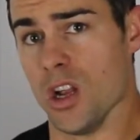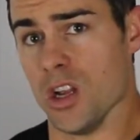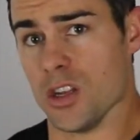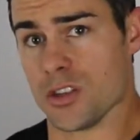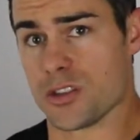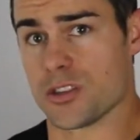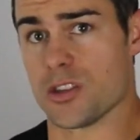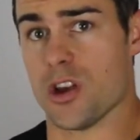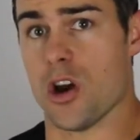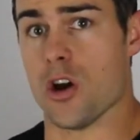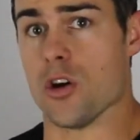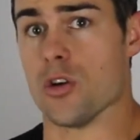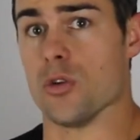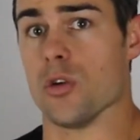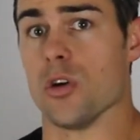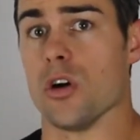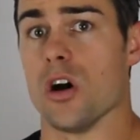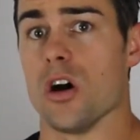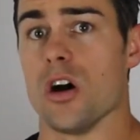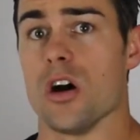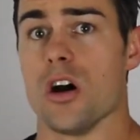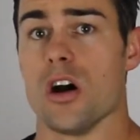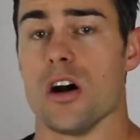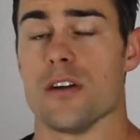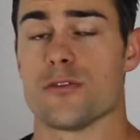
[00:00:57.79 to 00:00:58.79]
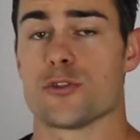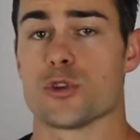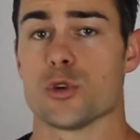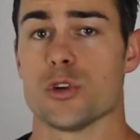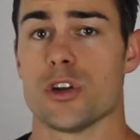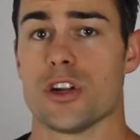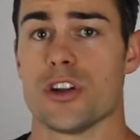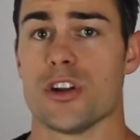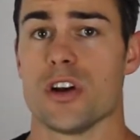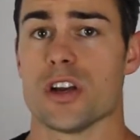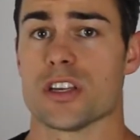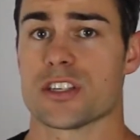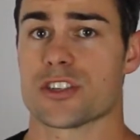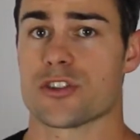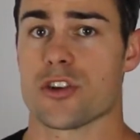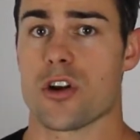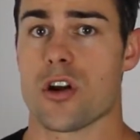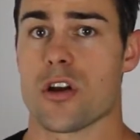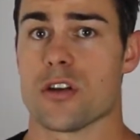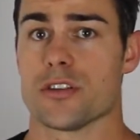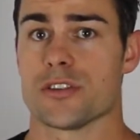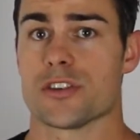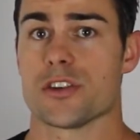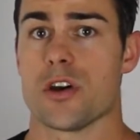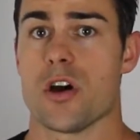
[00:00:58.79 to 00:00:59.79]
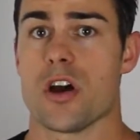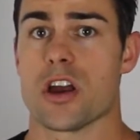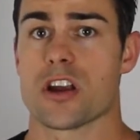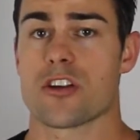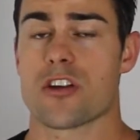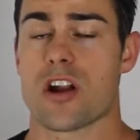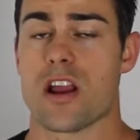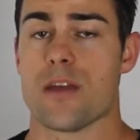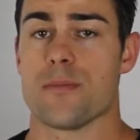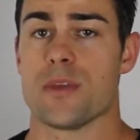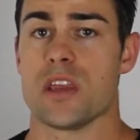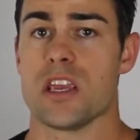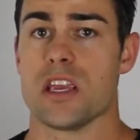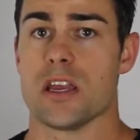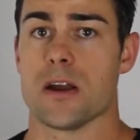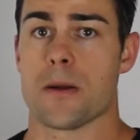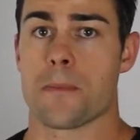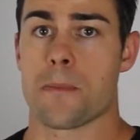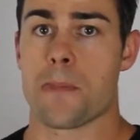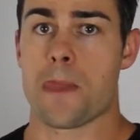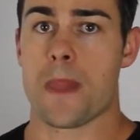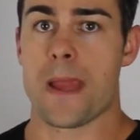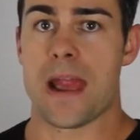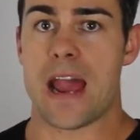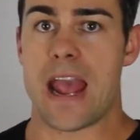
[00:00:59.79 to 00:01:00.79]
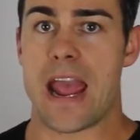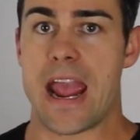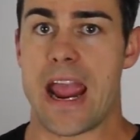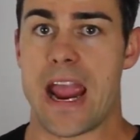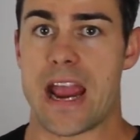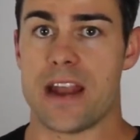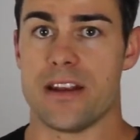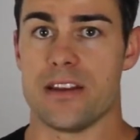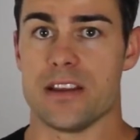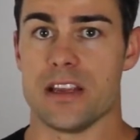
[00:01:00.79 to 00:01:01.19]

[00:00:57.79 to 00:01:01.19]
So I've drawn a nice diagram here, and